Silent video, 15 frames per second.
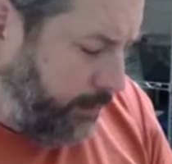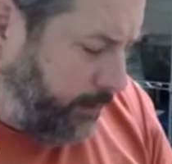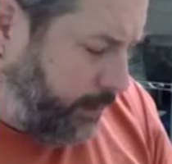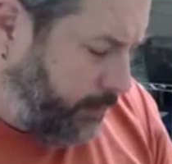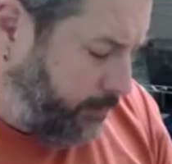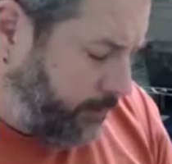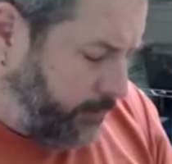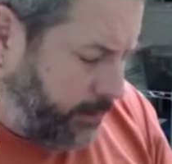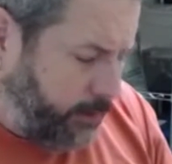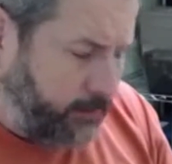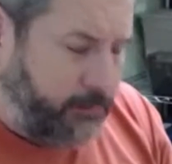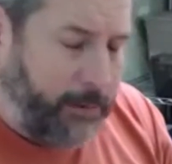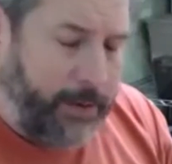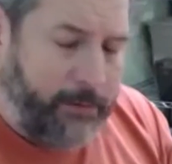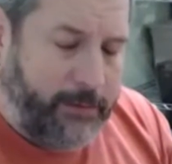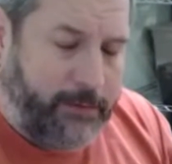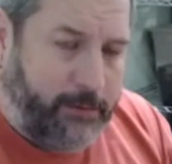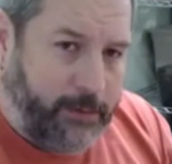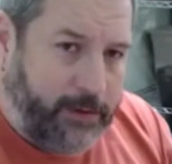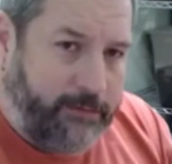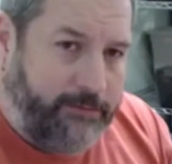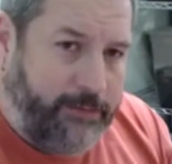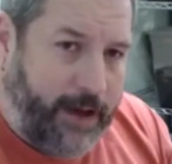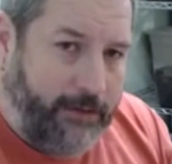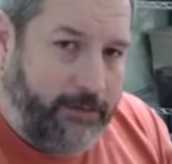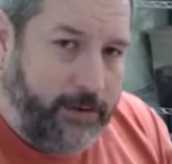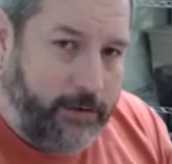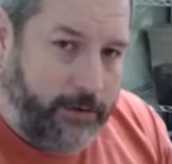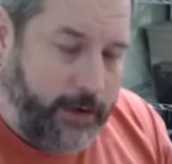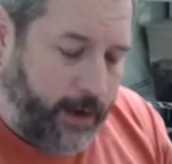You're spending between
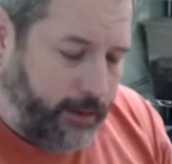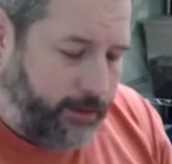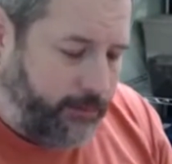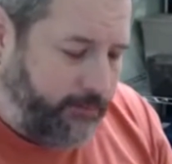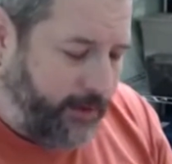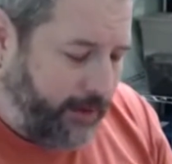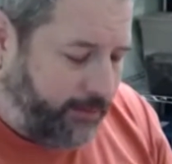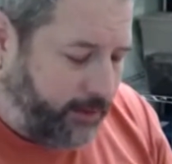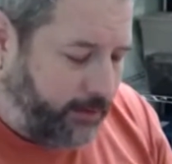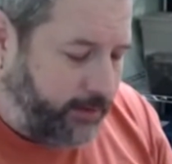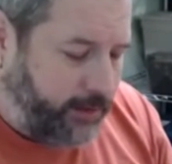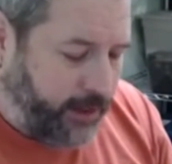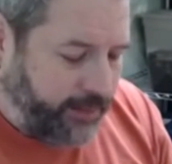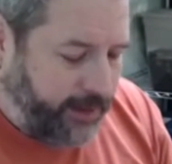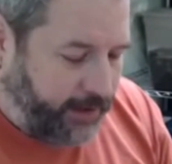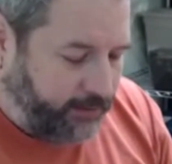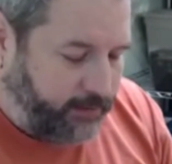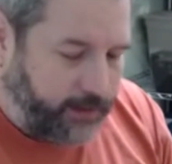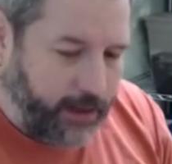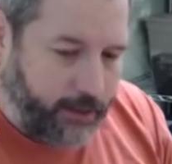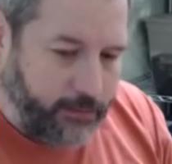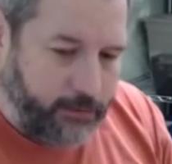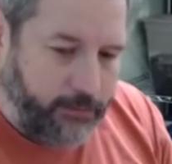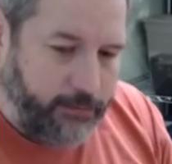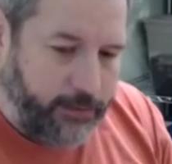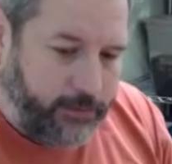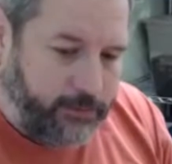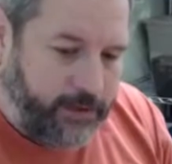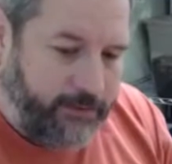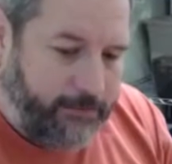$500 and $1,000 for
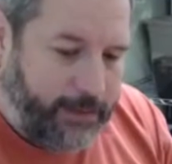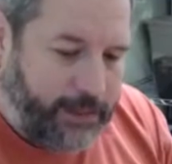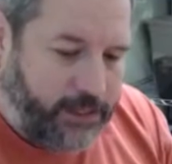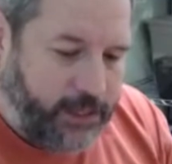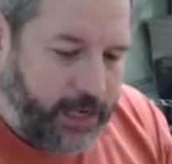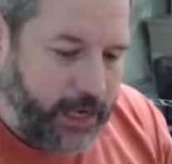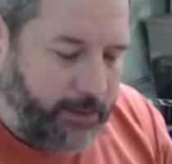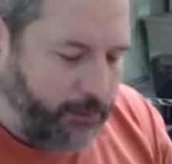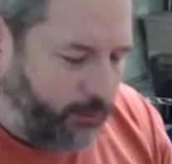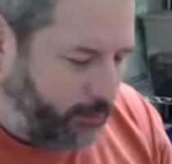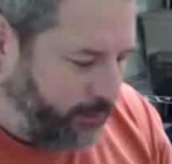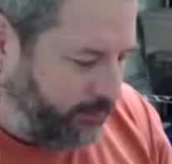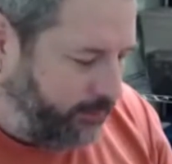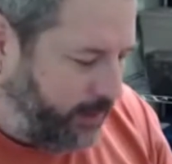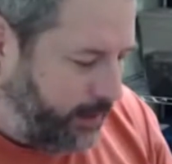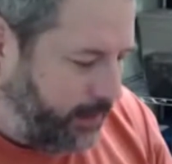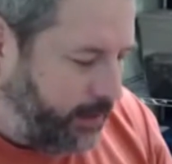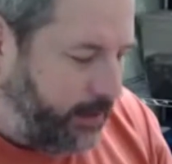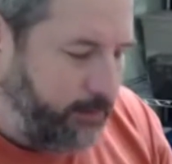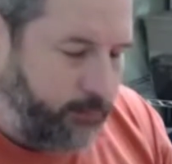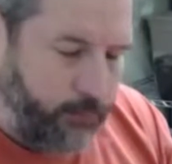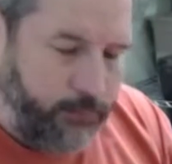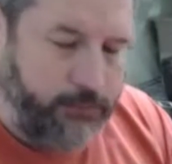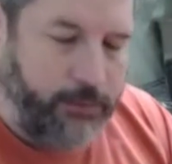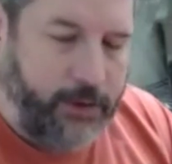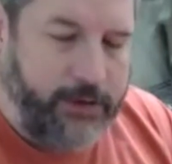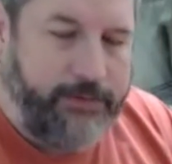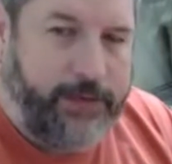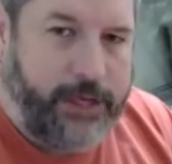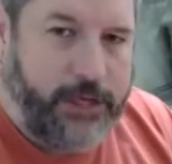those FPGA boards that were
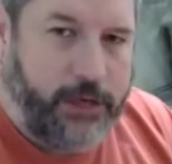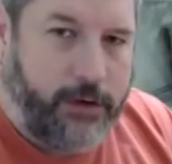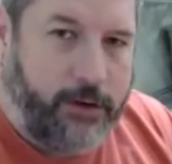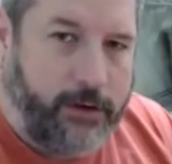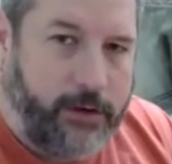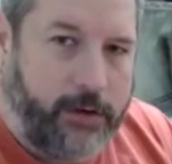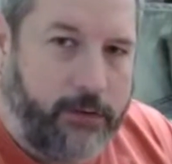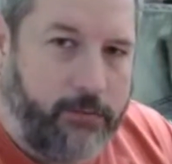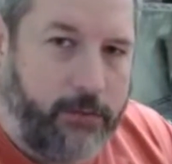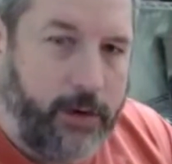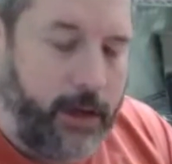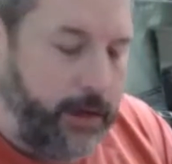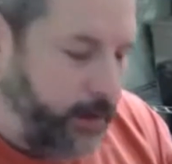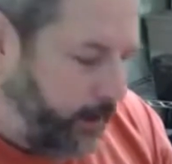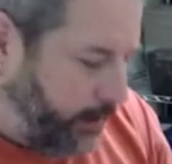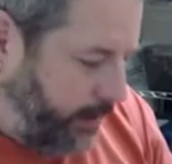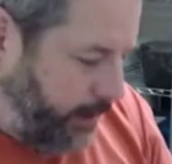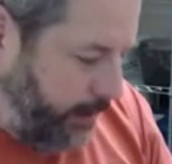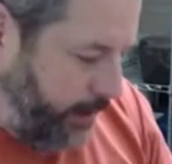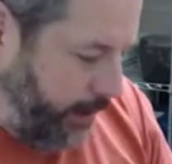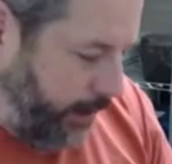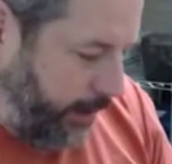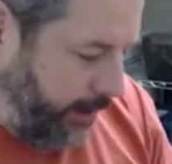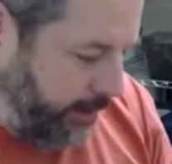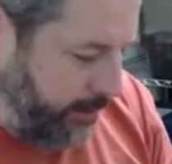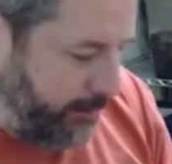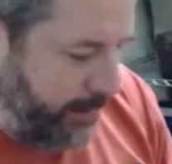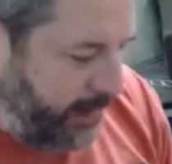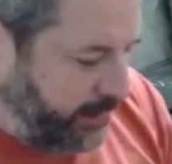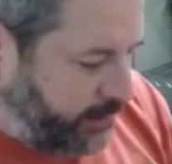fully featured and could run
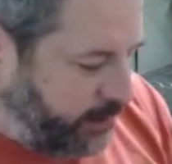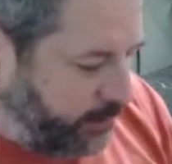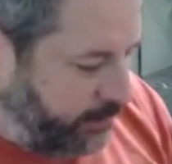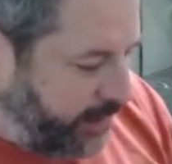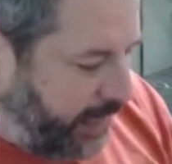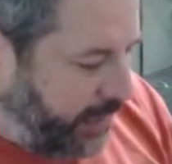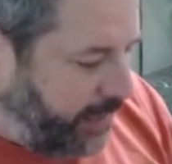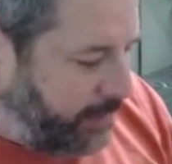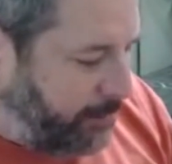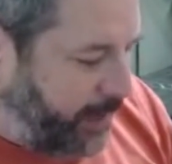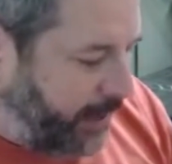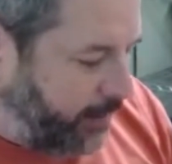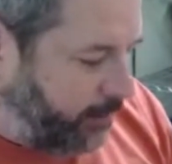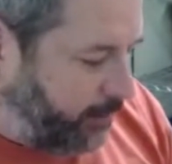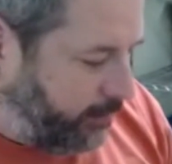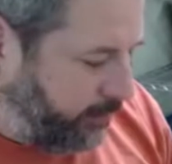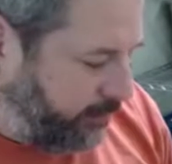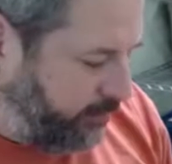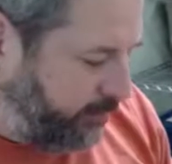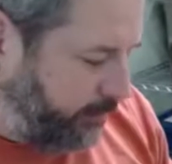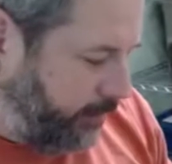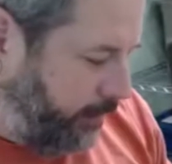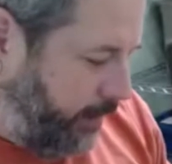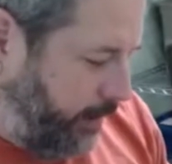the P2 at 80 megahertz.